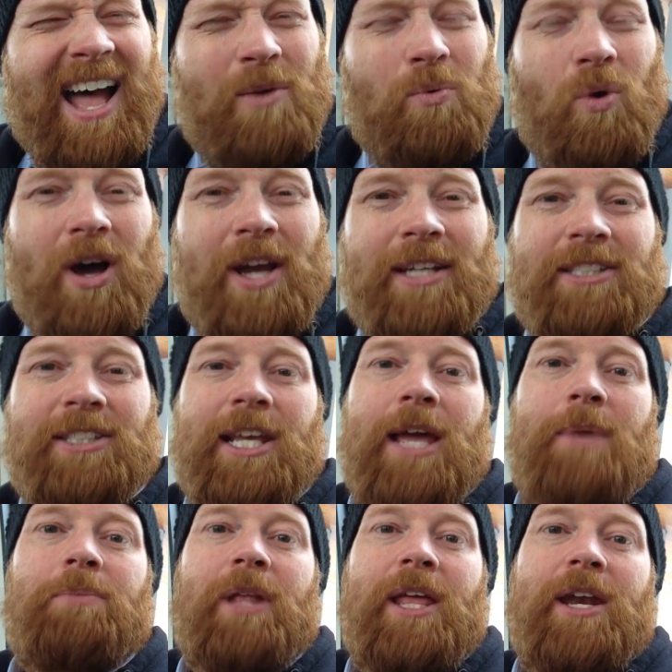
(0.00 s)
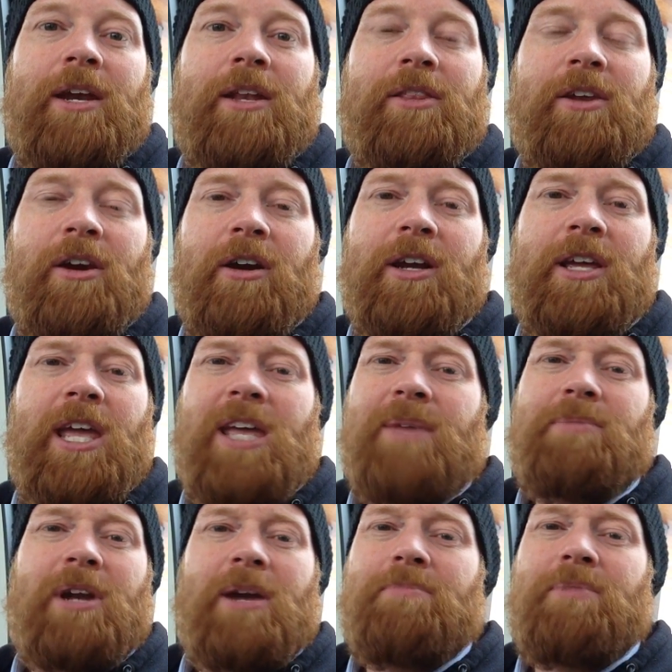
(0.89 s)
want to say I played it in the
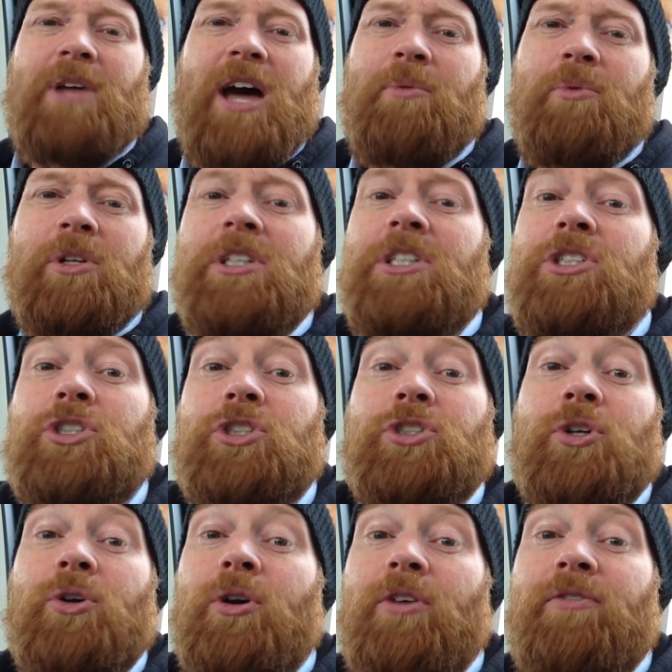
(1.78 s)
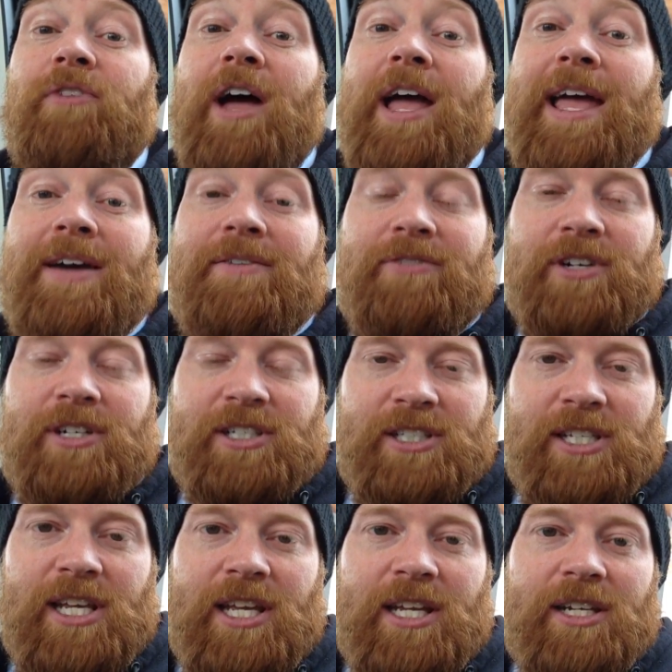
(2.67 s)
arcade, but I'm not really sure if I ever
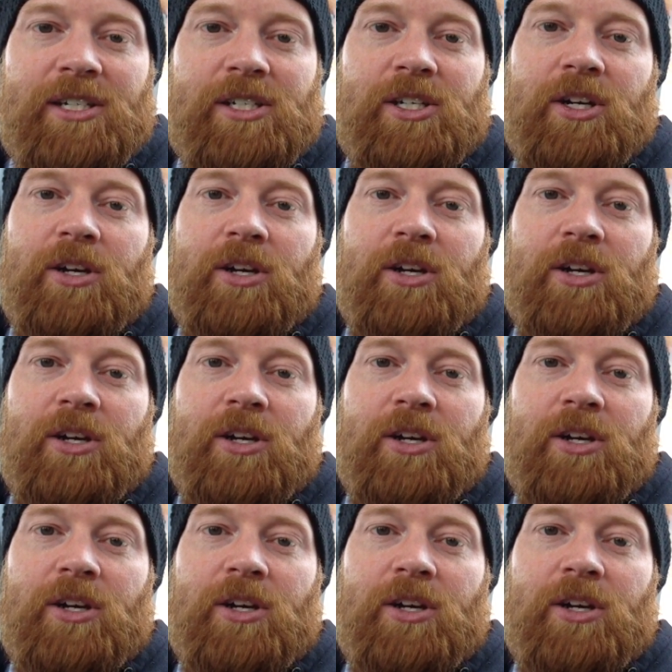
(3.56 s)
did.